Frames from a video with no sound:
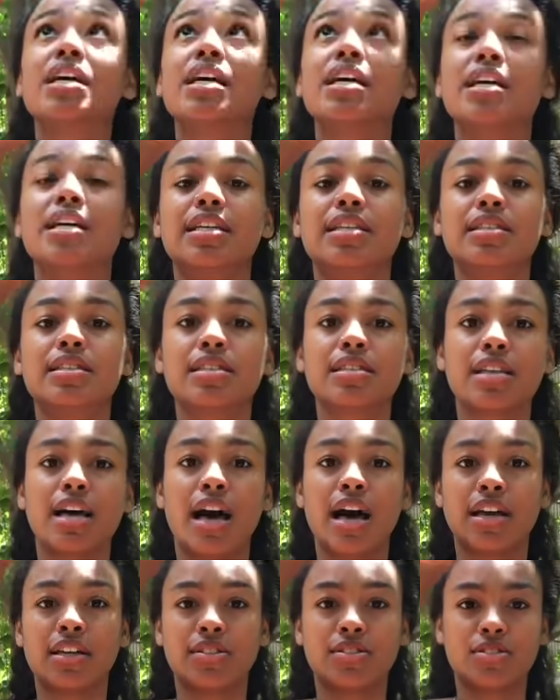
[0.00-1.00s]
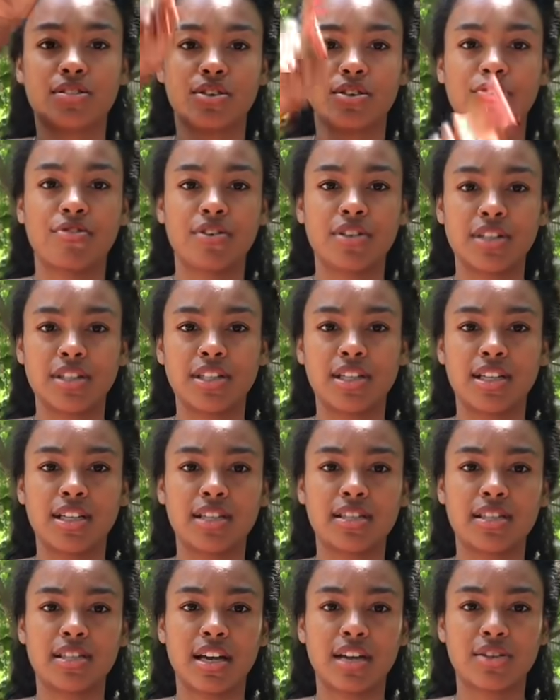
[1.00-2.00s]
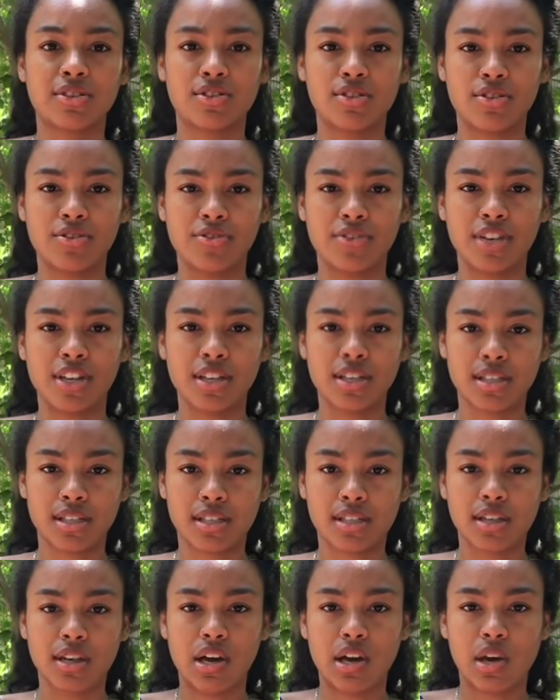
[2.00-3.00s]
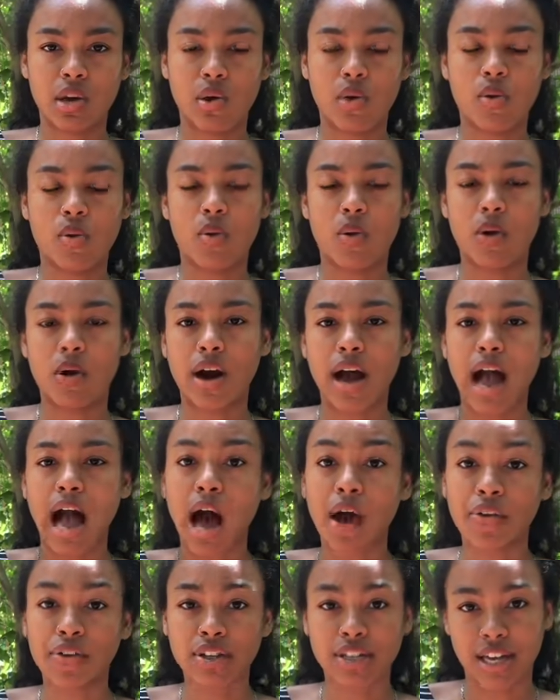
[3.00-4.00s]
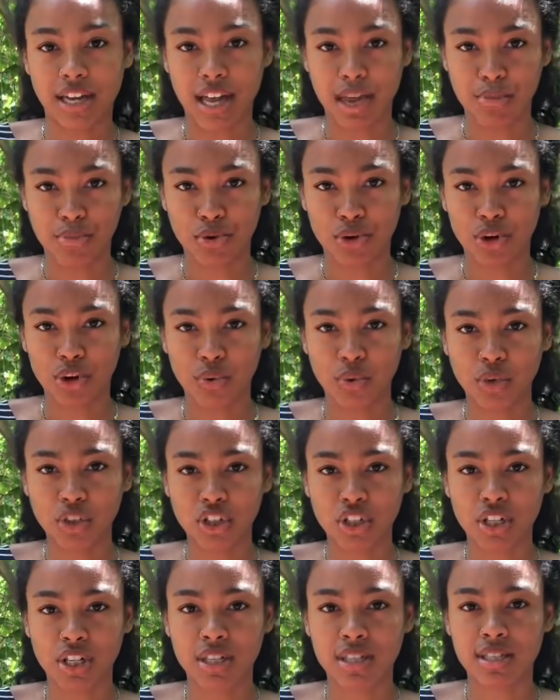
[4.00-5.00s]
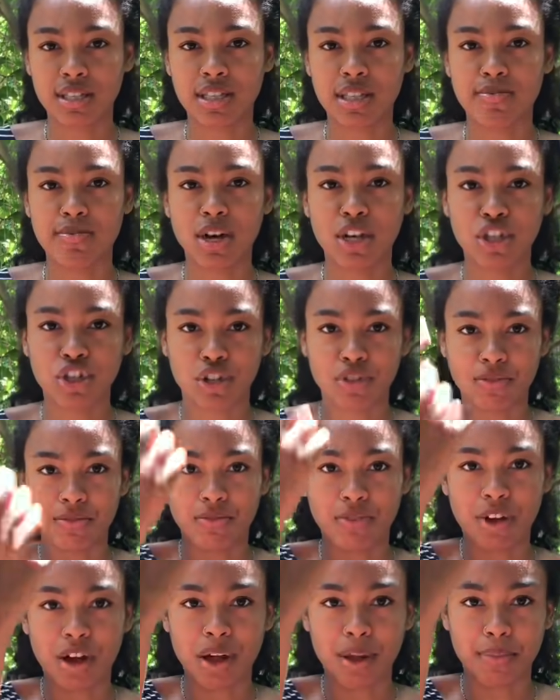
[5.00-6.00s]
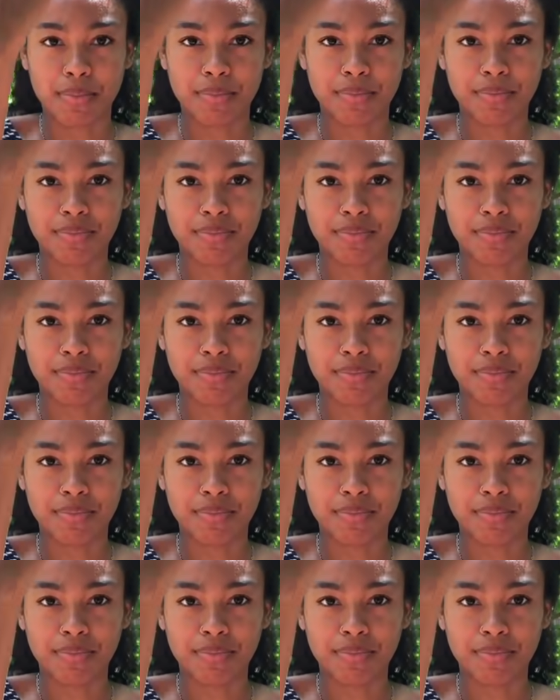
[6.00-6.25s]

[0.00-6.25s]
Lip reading: inside surface to inside surface, or outer diameter, which is the measure from